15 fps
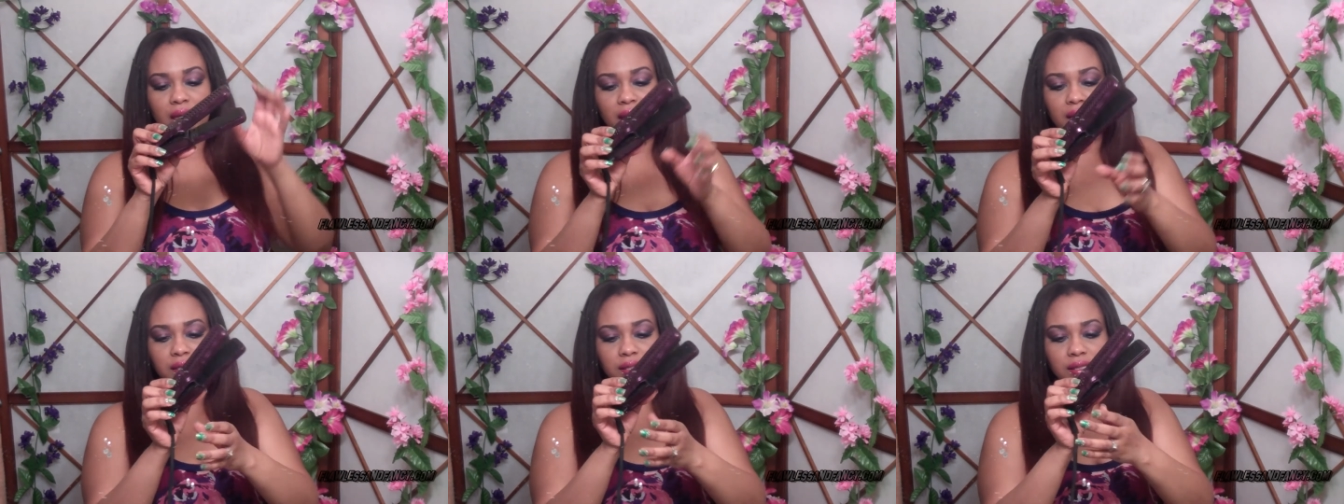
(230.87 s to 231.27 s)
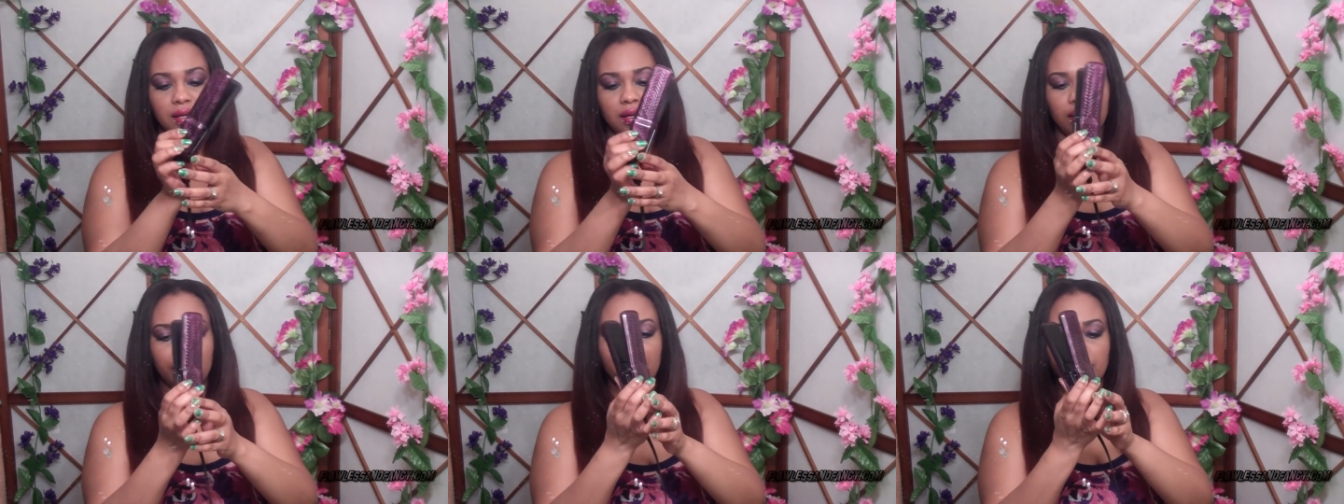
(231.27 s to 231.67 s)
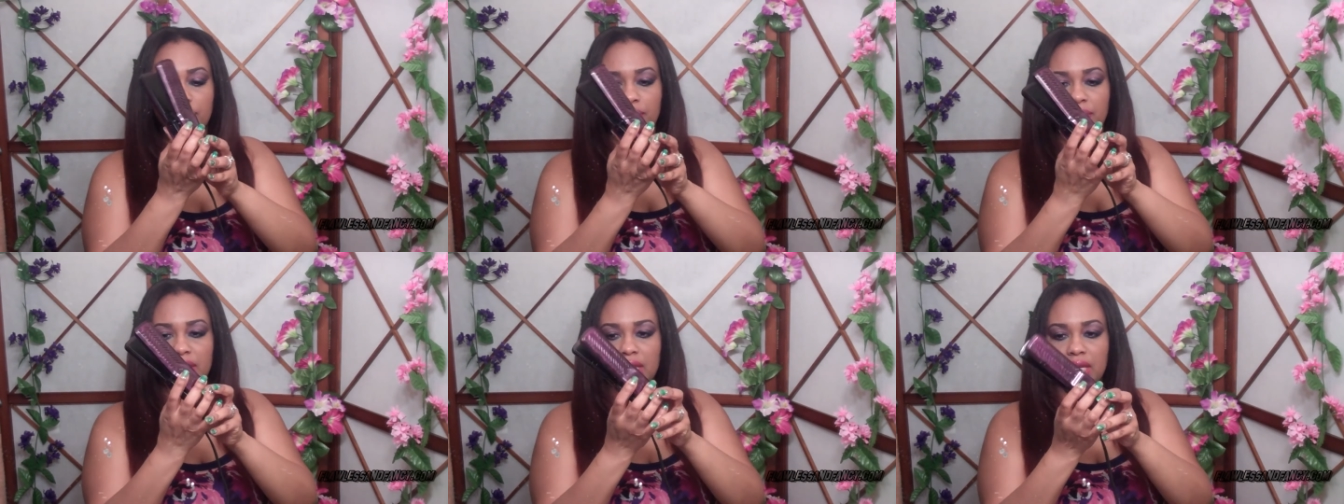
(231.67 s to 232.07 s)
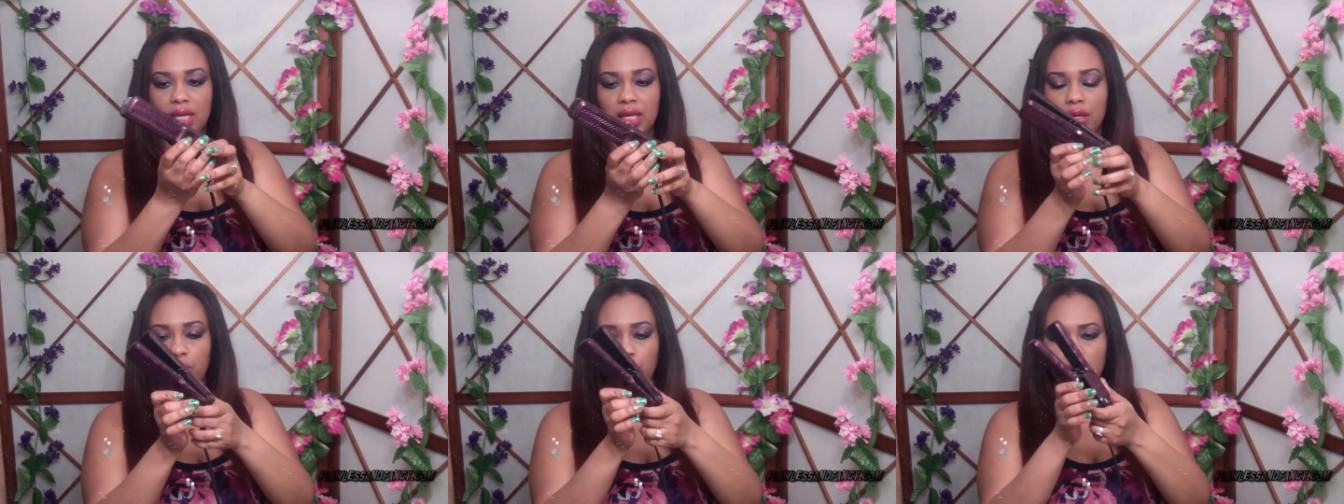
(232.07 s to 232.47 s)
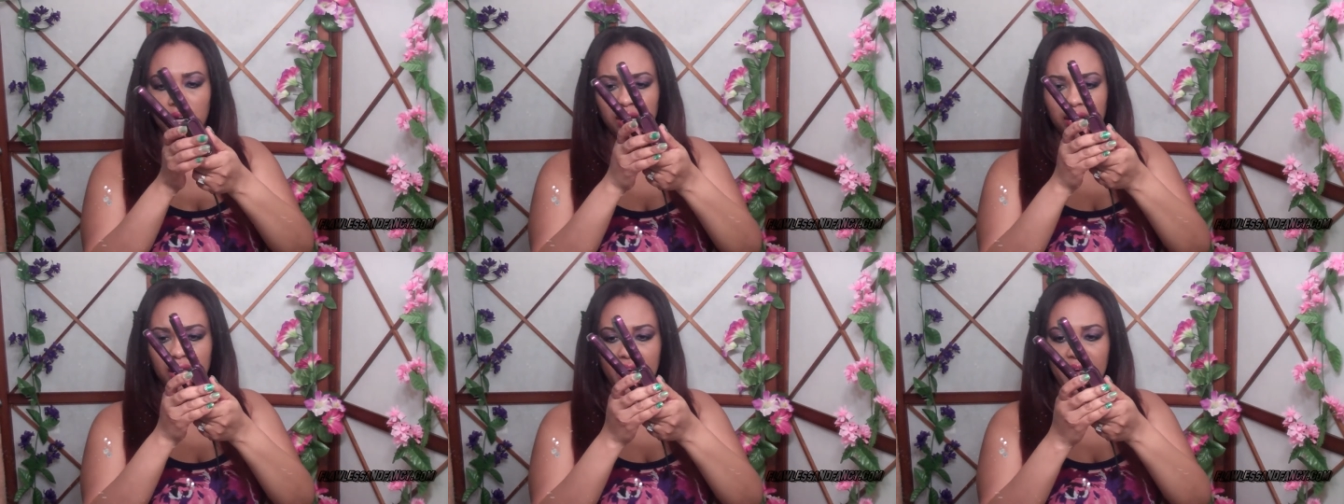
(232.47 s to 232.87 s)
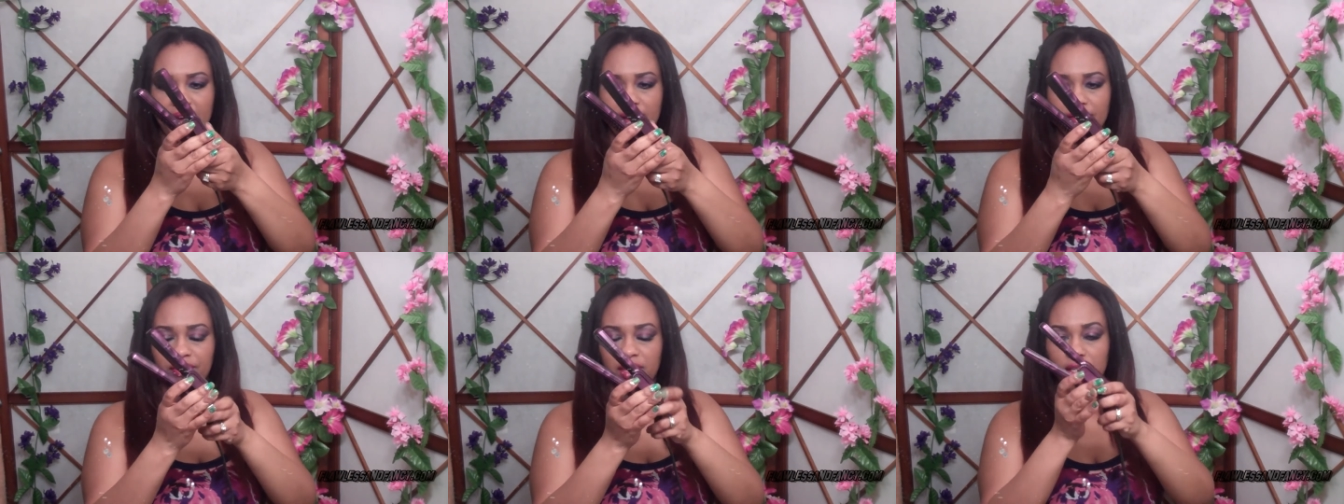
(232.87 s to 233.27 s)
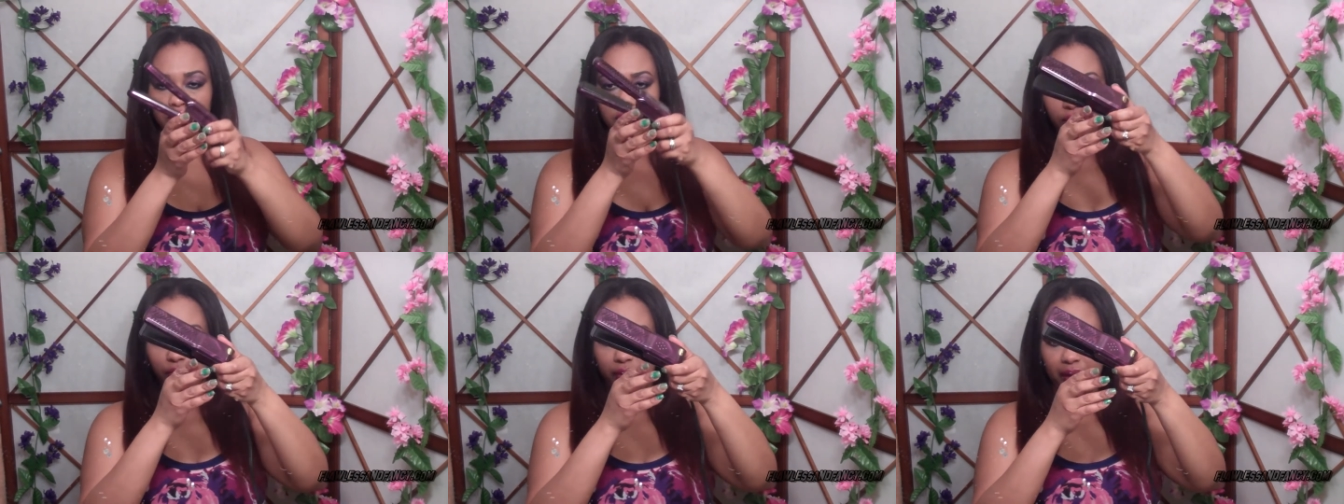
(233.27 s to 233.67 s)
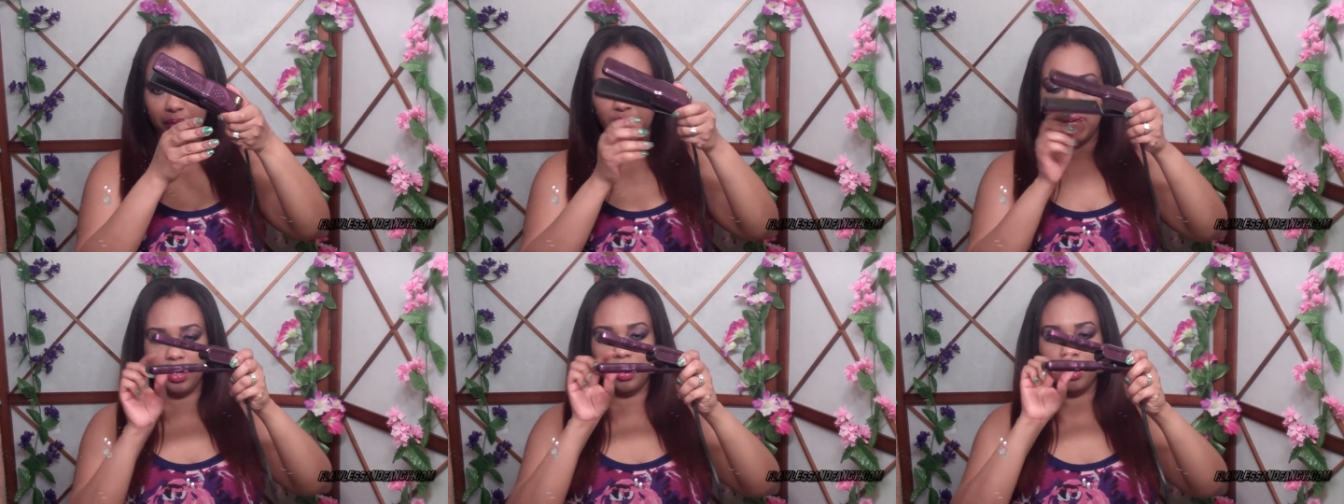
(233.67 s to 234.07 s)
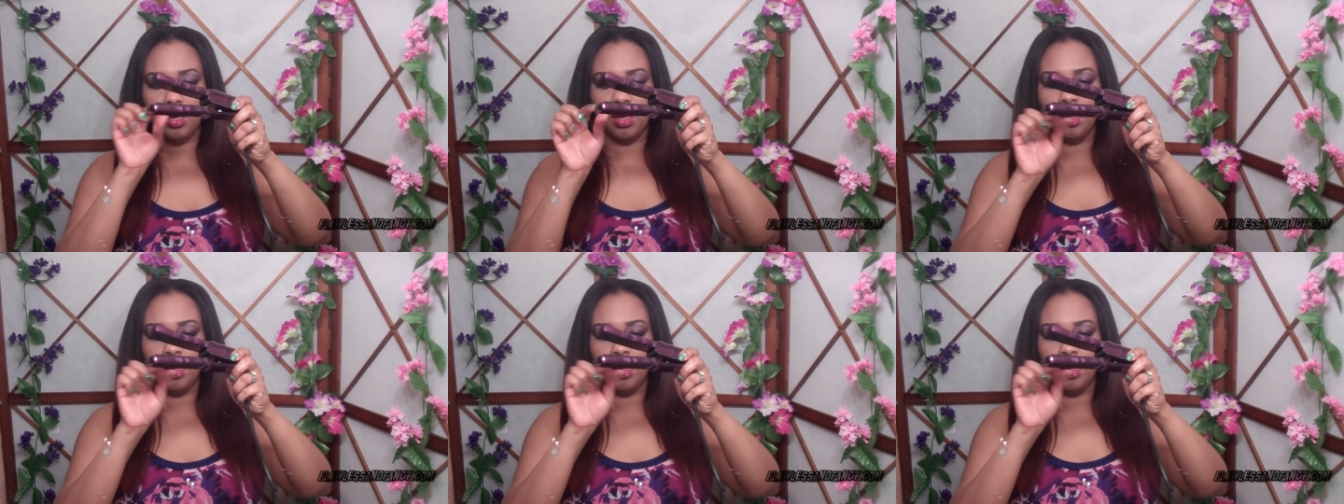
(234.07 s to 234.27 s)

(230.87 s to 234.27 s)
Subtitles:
It's a mini 1.5-inch ceramic